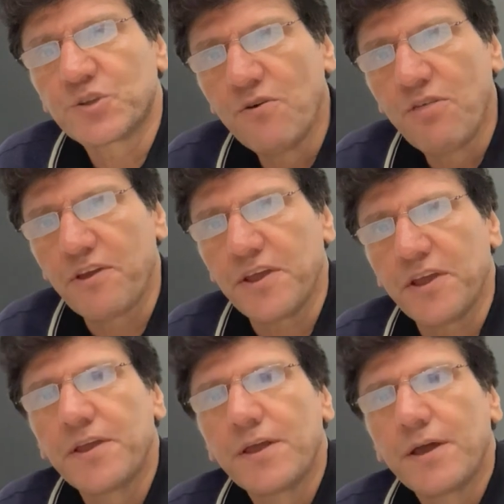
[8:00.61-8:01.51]
to the
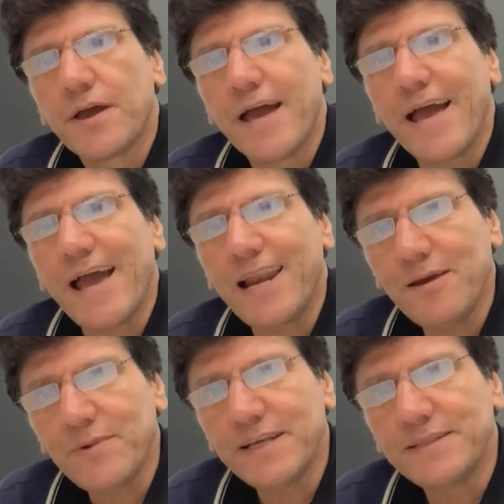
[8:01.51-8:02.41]

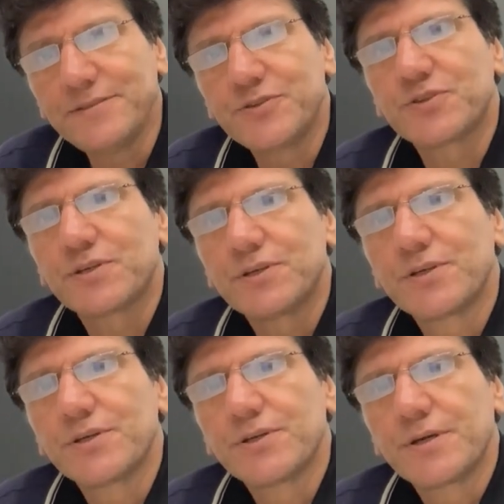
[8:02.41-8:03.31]
elements
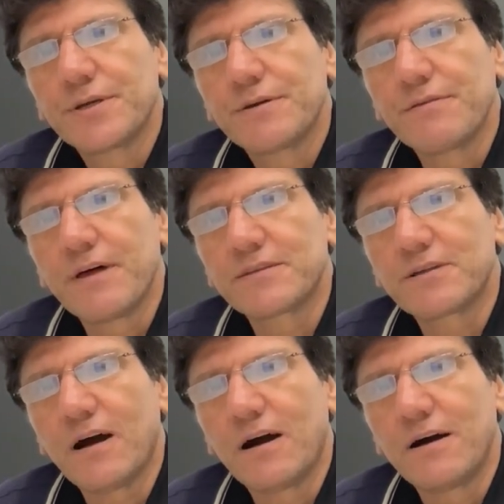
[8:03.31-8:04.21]
that
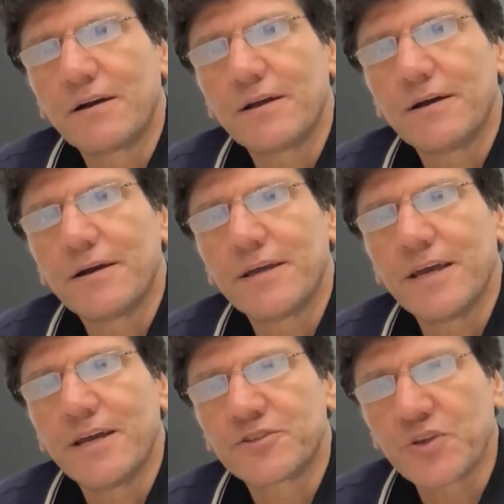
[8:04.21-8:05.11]
are
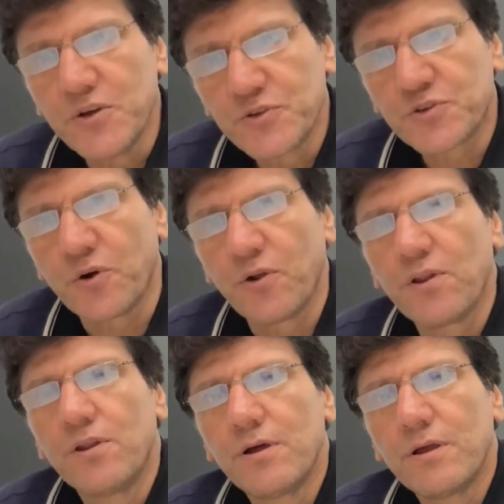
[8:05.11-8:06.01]

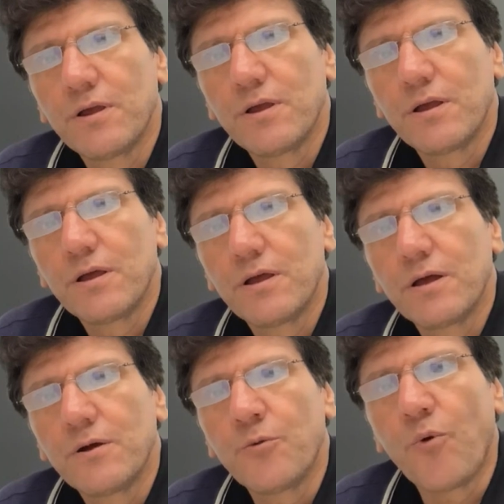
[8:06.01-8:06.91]
essential
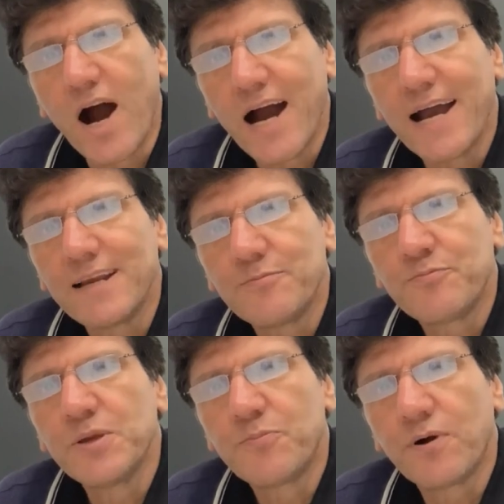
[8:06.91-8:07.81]
while
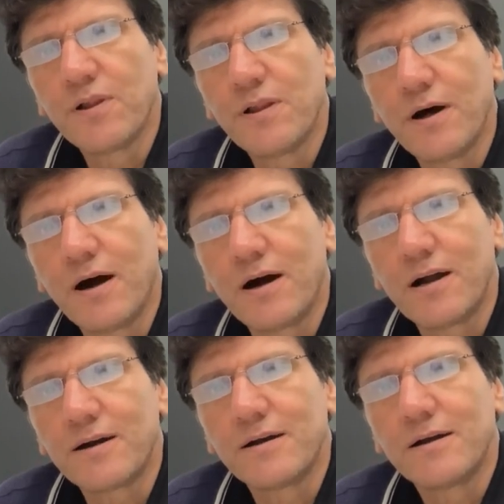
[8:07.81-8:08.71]
people
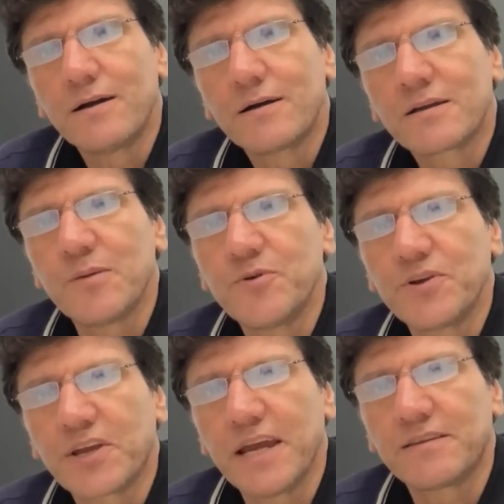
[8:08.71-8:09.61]
are
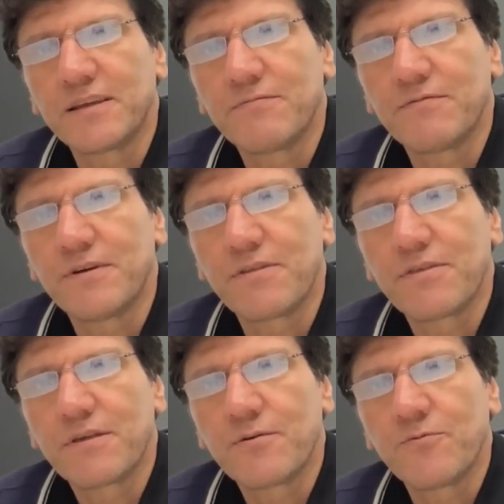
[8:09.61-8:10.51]
communicating with
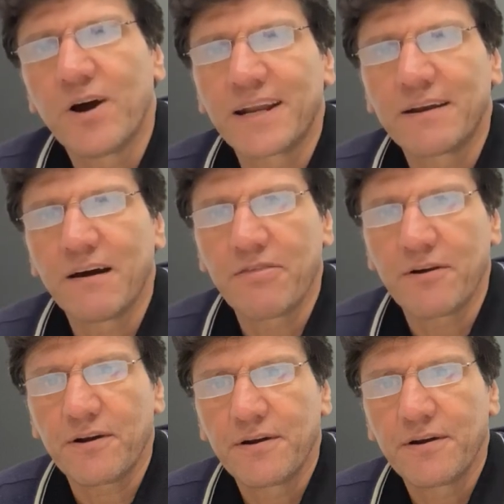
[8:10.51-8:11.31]
one another.